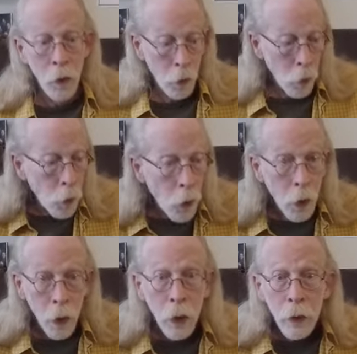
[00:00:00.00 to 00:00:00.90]

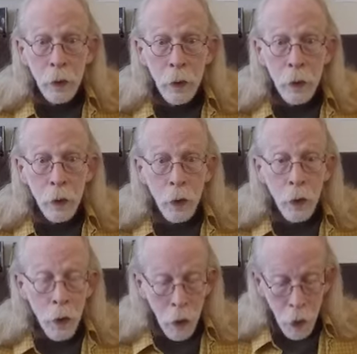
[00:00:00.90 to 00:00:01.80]
Or,
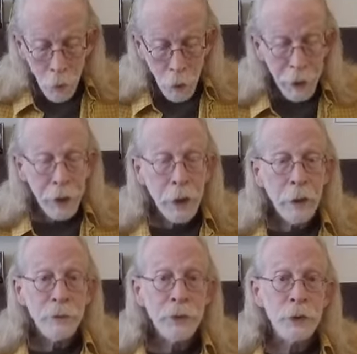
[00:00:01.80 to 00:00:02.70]
when it
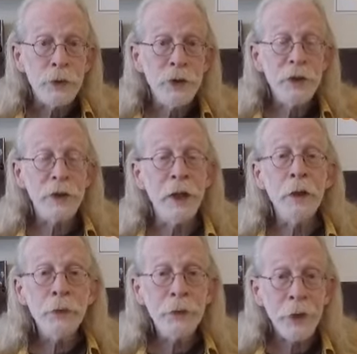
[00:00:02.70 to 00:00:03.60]
comes to
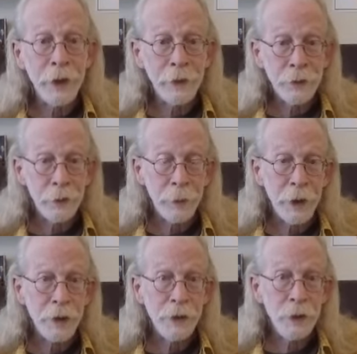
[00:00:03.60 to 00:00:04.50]

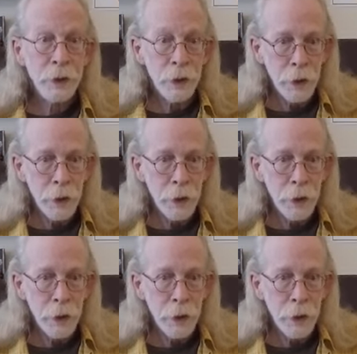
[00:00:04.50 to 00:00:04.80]
self-transformation,